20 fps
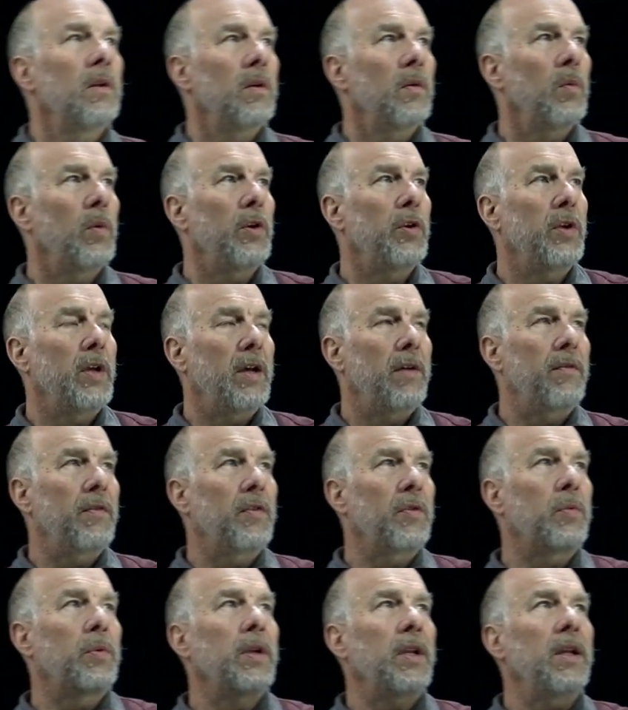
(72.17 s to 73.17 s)

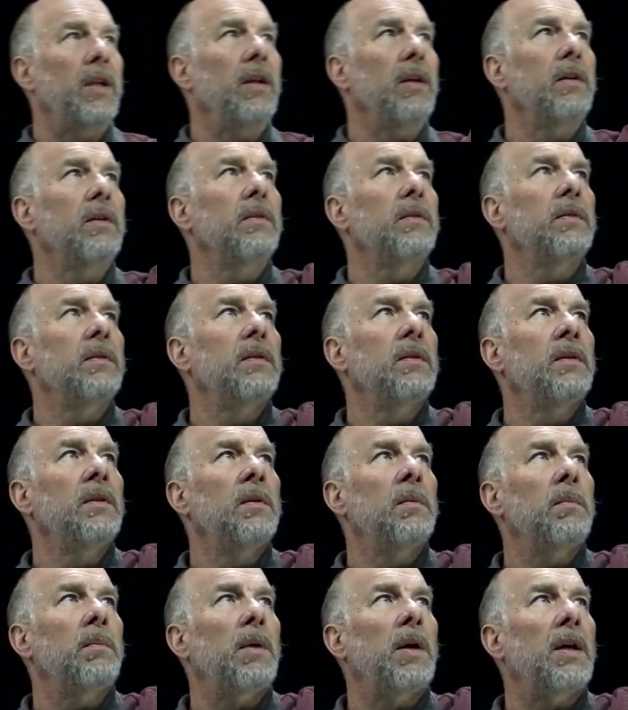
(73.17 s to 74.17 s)
3
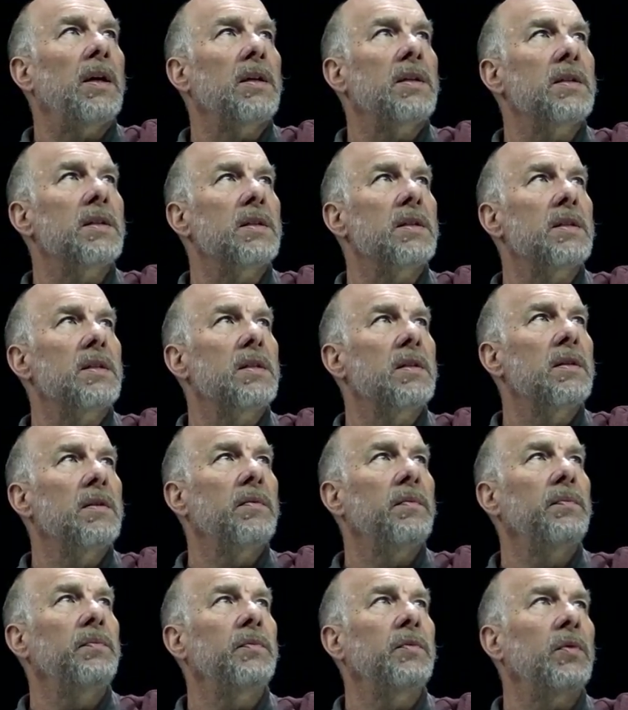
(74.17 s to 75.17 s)
boxes,
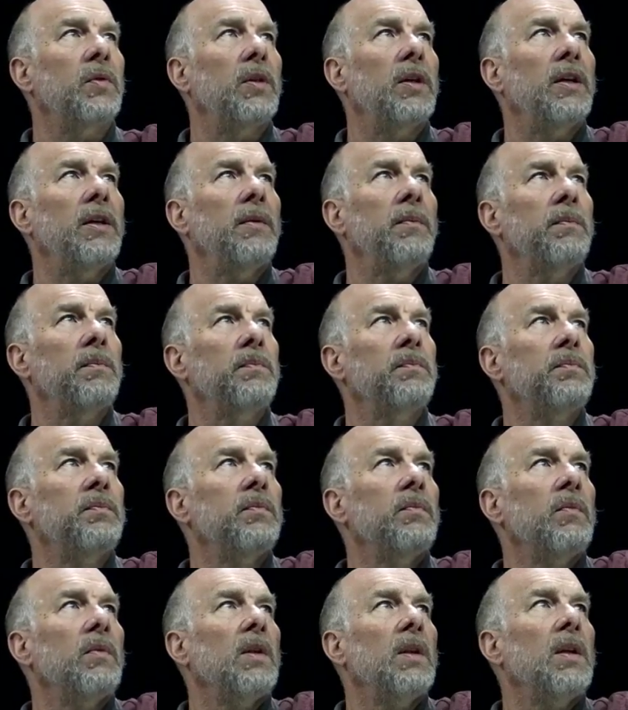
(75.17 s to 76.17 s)
right?
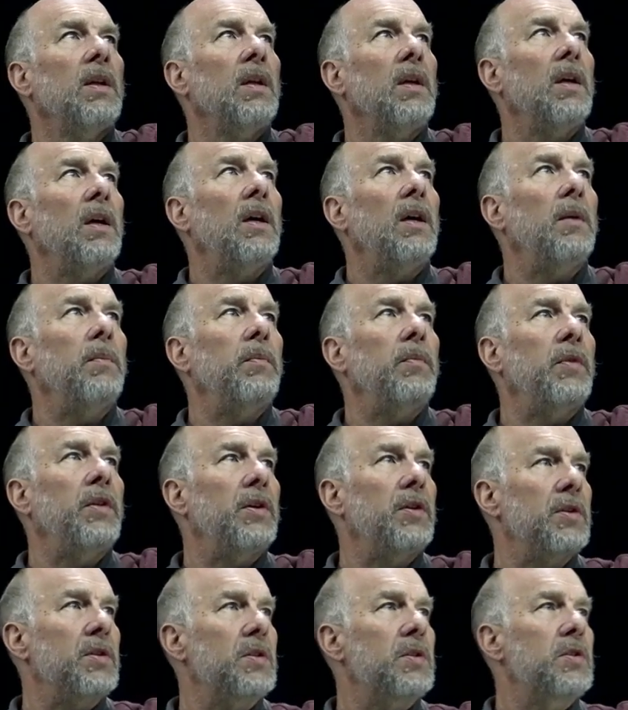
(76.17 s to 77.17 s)

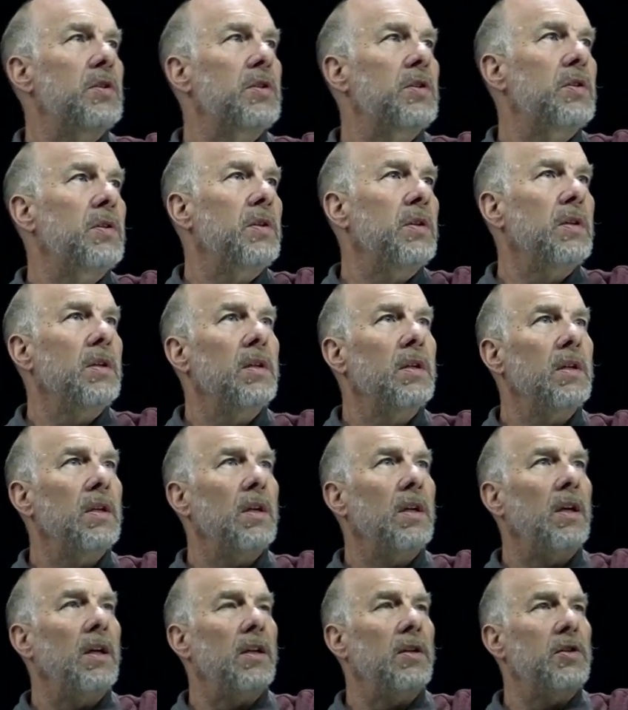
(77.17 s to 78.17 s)
There's
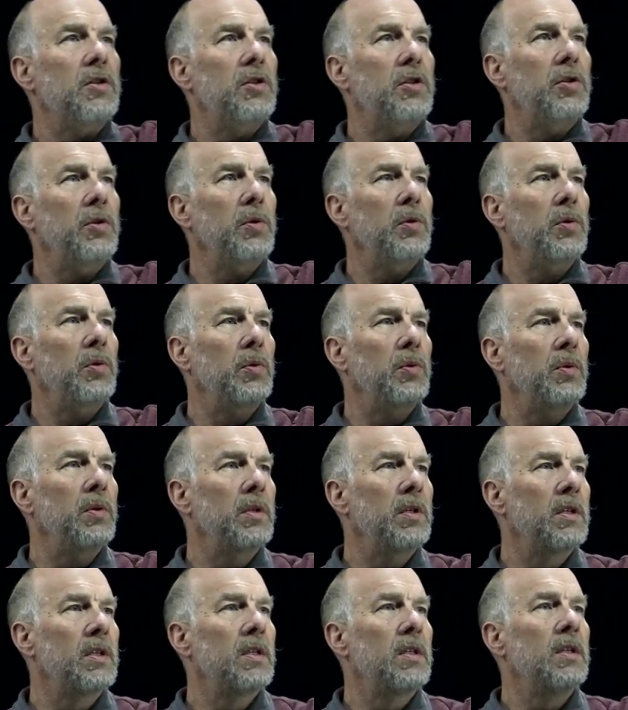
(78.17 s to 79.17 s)
2
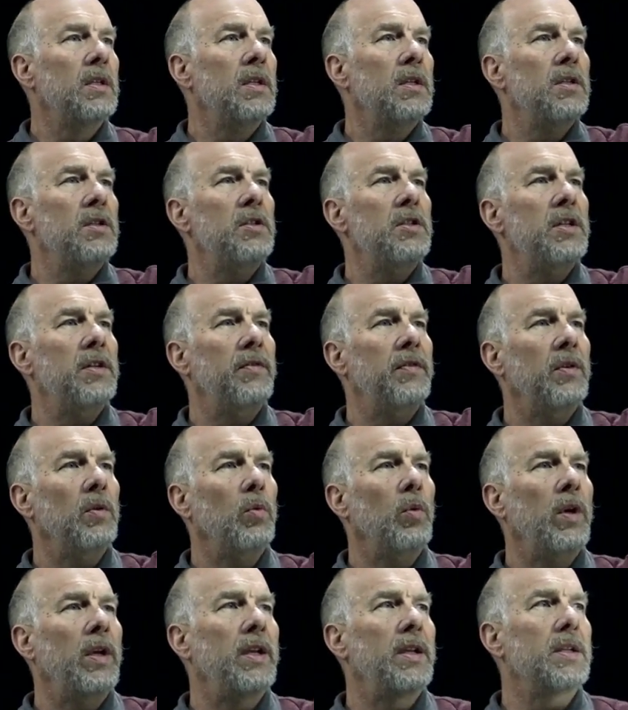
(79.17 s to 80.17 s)
different
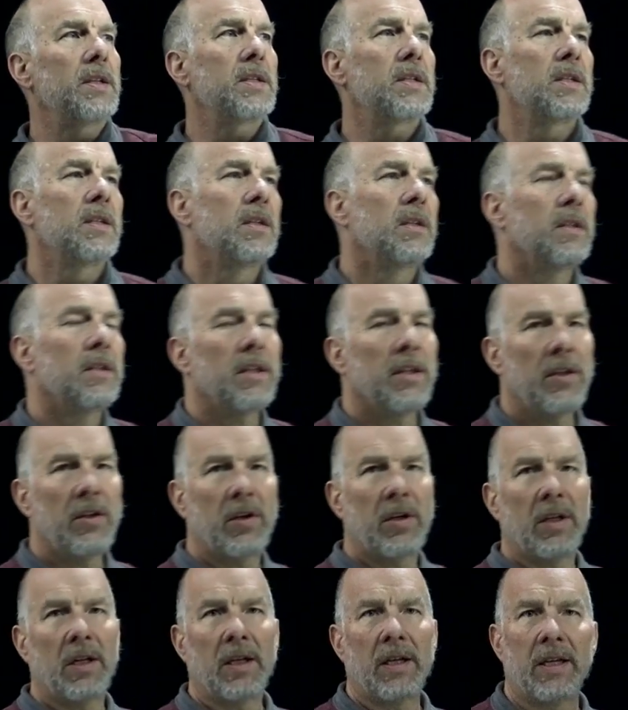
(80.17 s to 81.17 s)
ways that you
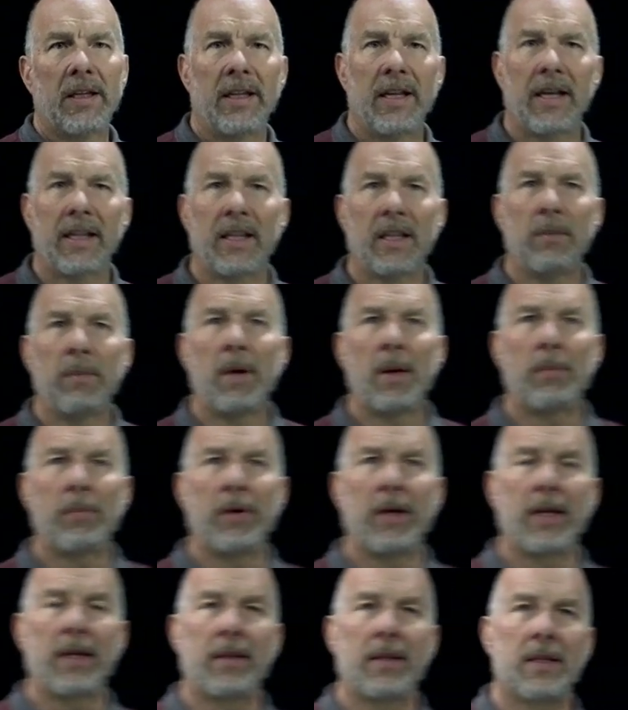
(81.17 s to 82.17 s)
can connect them up
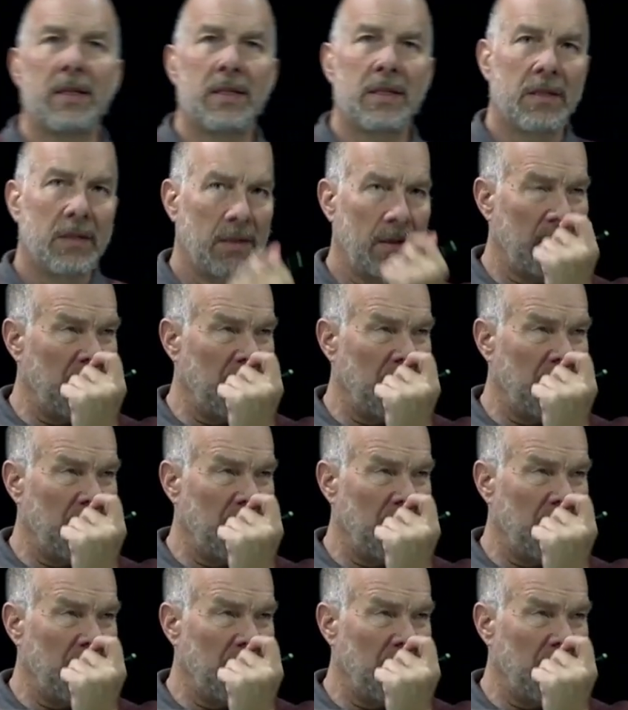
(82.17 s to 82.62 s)
like this.